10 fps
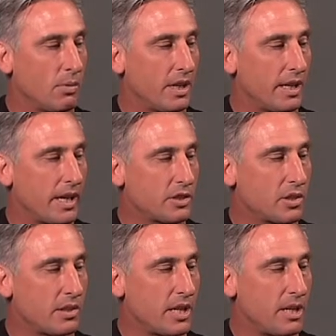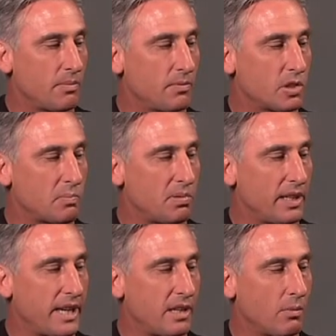We can actually just
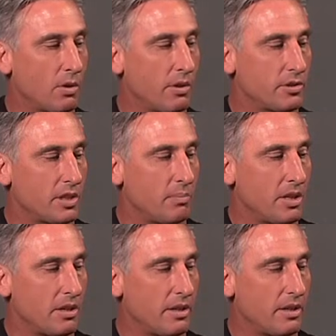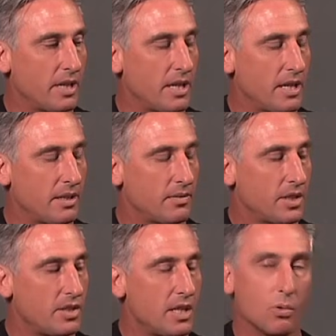plant it where it's going to be on the
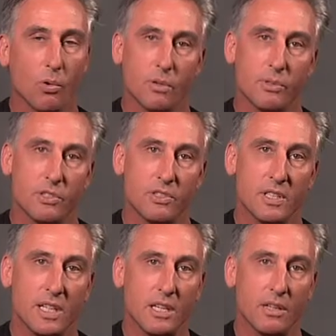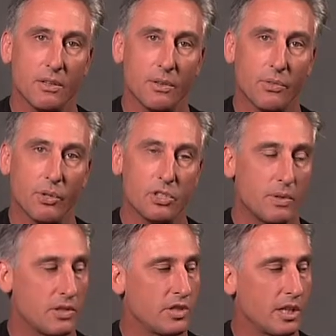D chord, which is the 3rd
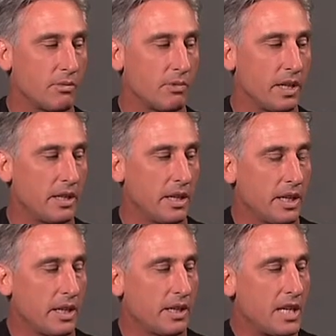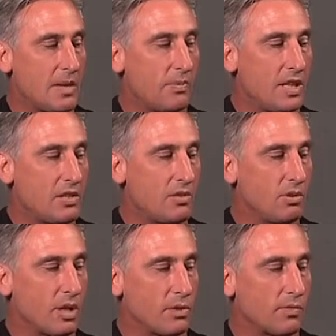string 2nd fret. Keep these
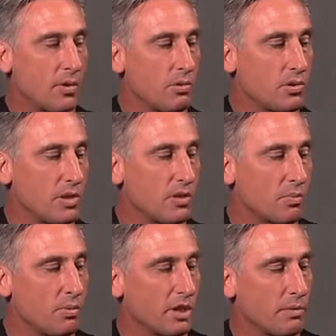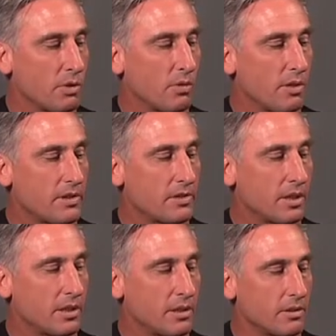2 guys frozen and just bring them across
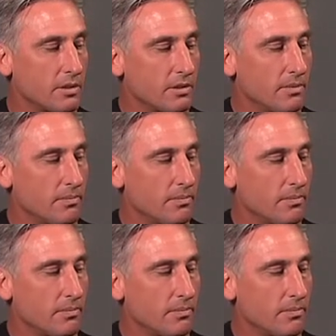like this.